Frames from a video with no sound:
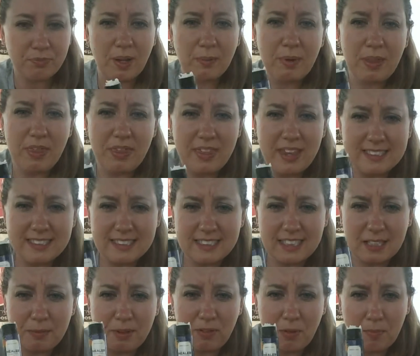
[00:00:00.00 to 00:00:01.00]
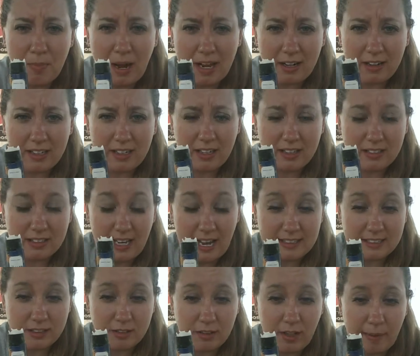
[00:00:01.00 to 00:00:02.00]
But this is going to be for minor
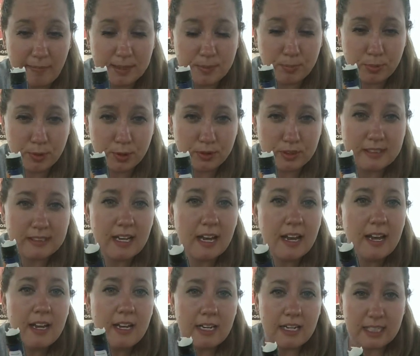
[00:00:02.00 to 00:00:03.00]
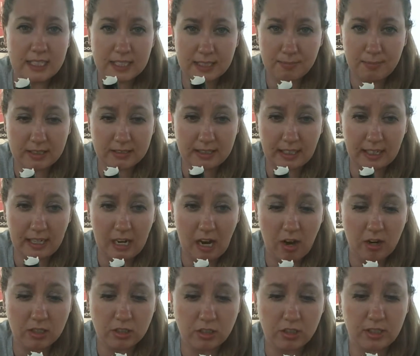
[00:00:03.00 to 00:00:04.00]
cuts, scrapes, bruises. It smells like an
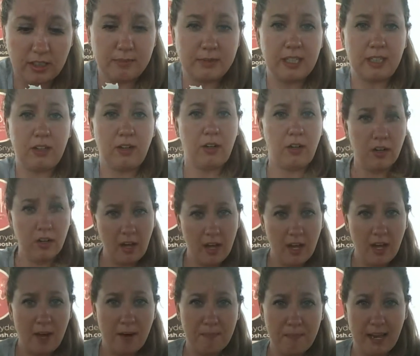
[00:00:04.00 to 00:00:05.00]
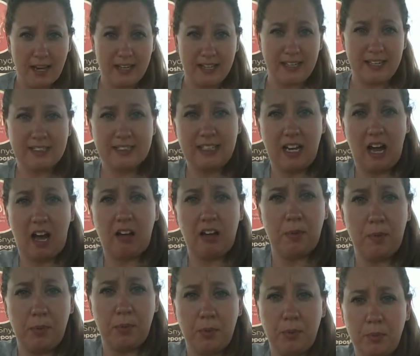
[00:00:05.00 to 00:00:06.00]
orange creamsicle. My kids call
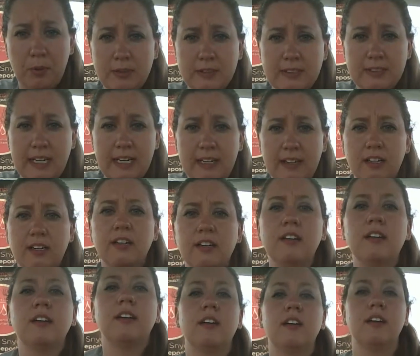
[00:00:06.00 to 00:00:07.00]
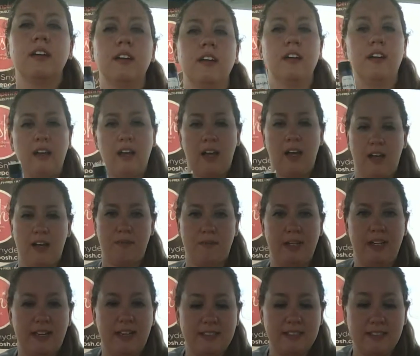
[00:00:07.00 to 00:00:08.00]
it Boo Boo Stick
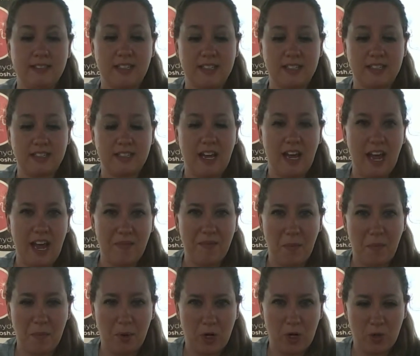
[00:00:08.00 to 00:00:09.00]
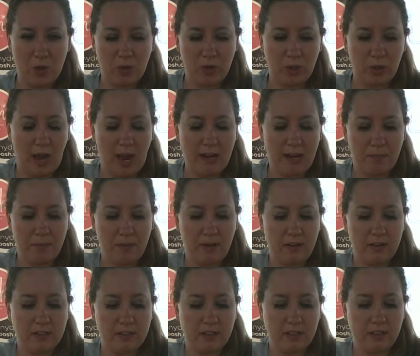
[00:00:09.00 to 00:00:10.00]
because it doesn't have a burn when you add it
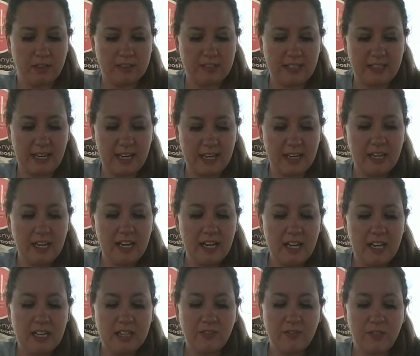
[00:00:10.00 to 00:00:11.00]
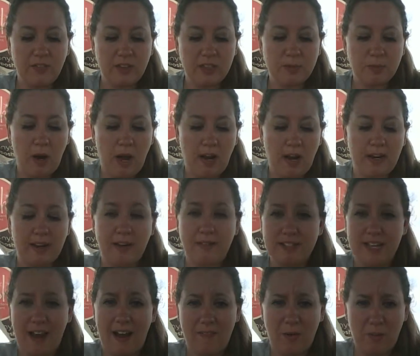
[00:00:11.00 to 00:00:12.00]
to your skin. The first product that was
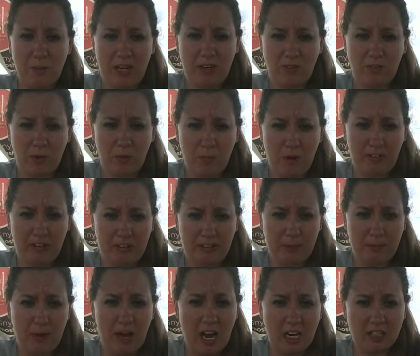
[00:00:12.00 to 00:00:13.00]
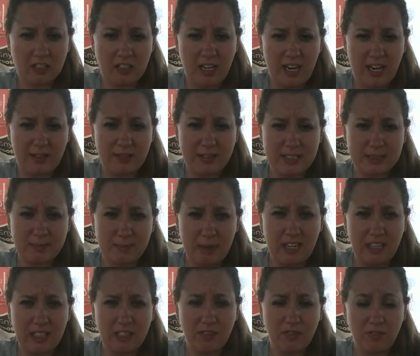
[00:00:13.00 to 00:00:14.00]
ever made for Perfectly Posh, and it was
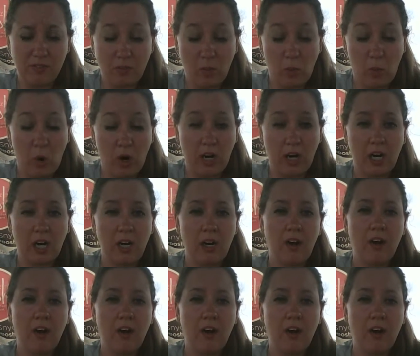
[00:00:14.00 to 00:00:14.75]
made for